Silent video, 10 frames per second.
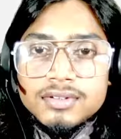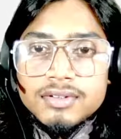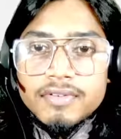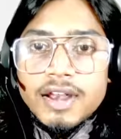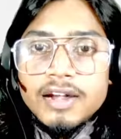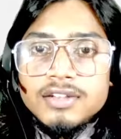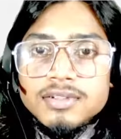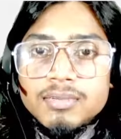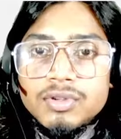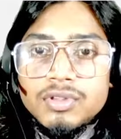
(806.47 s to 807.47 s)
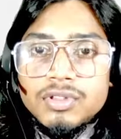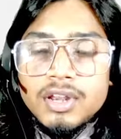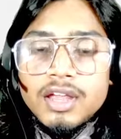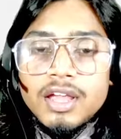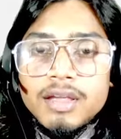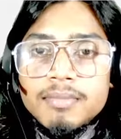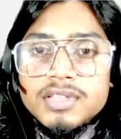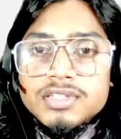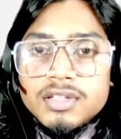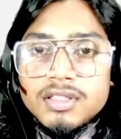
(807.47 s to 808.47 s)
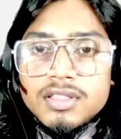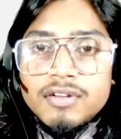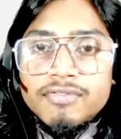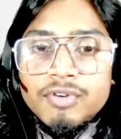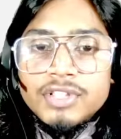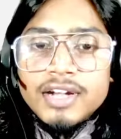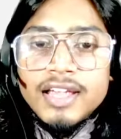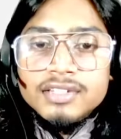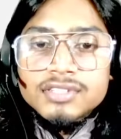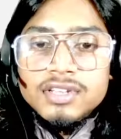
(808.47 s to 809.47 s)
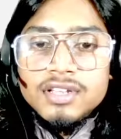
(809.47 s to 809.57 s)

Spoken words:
we directly jump to 3, means the fourth index.